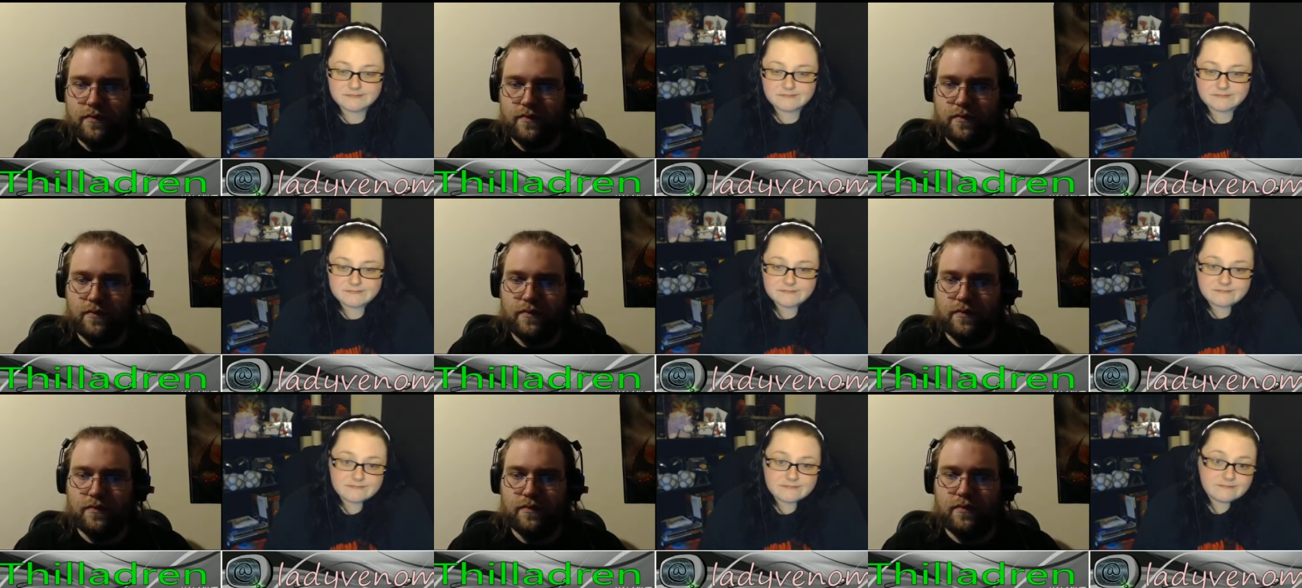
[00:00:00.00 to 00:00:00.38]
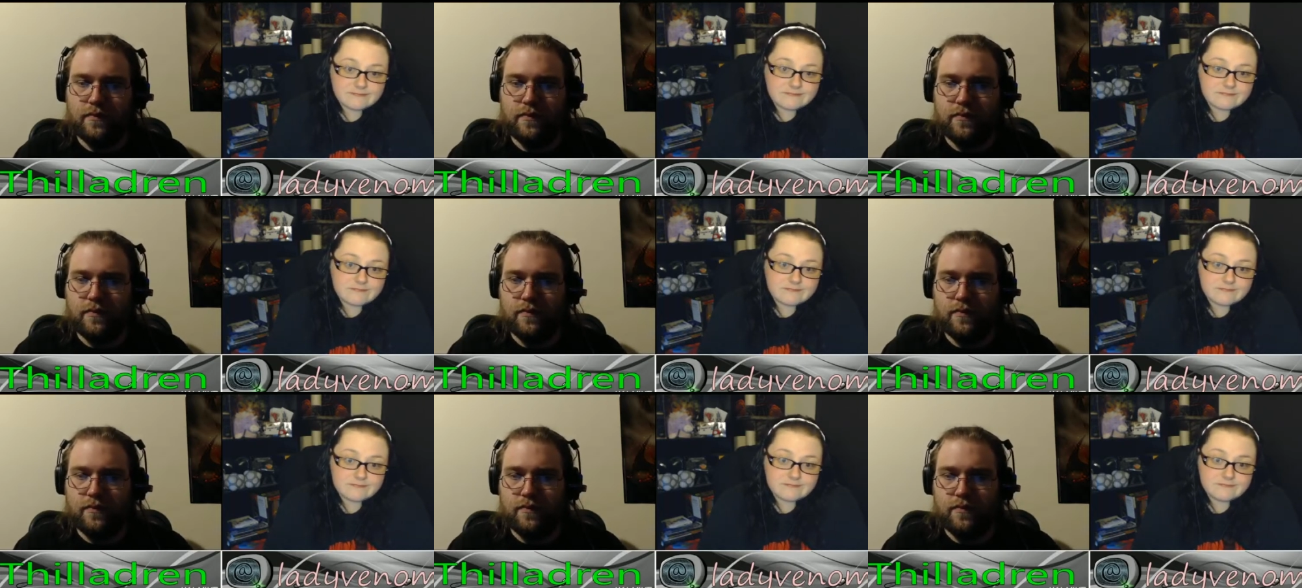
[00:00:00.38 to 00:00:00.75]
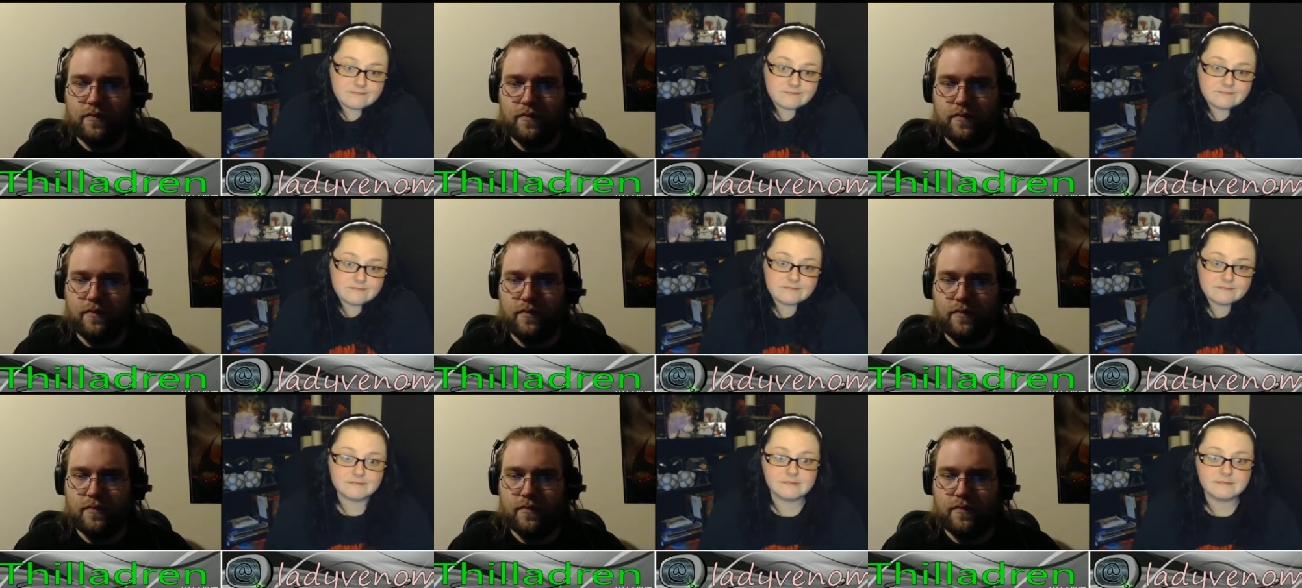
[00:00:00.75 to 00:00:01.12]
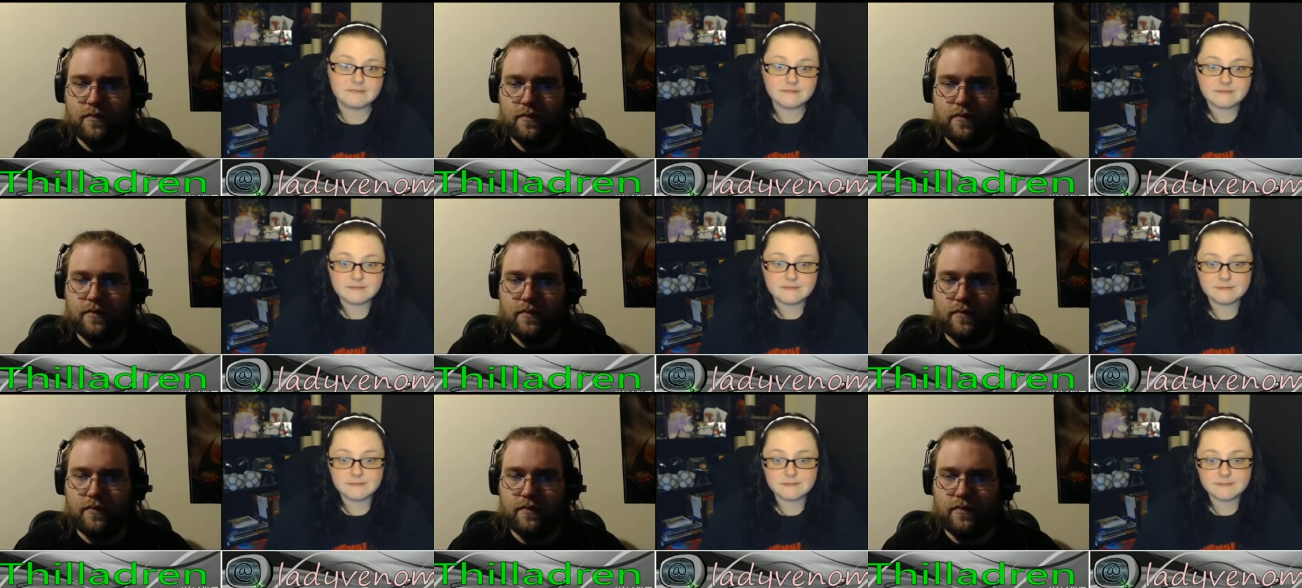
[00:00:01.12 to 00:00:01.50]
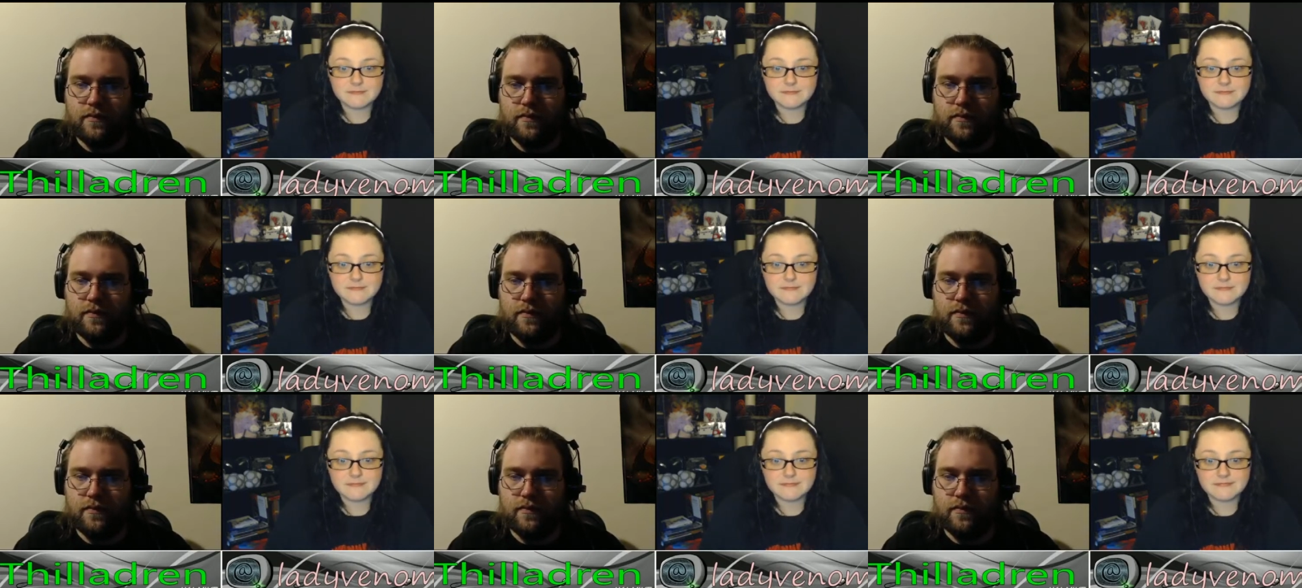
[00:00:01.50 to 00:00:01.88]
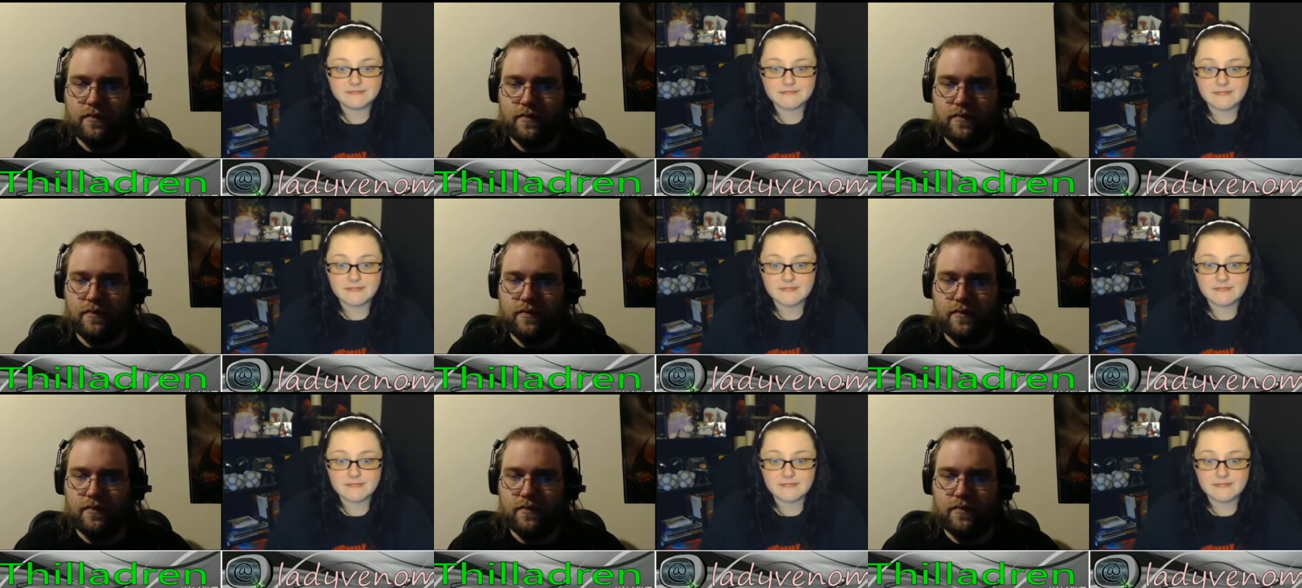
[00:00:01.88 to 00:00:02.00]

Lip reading: (silence)